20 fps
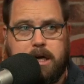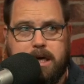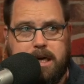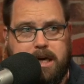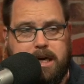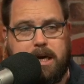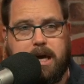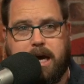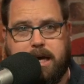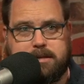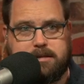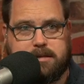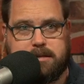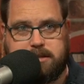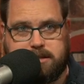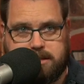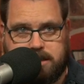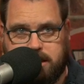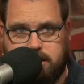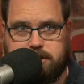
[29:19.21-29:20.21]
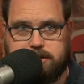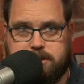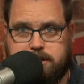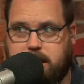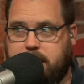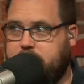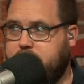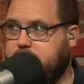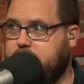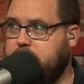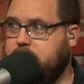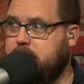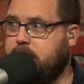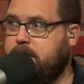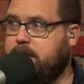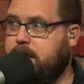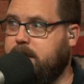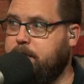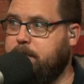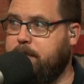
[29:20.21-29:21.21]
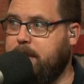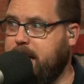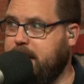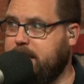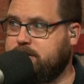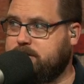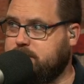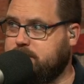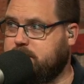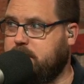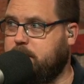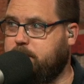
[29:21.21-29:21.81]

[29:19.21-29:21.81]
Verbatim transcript: He has the skill set that matches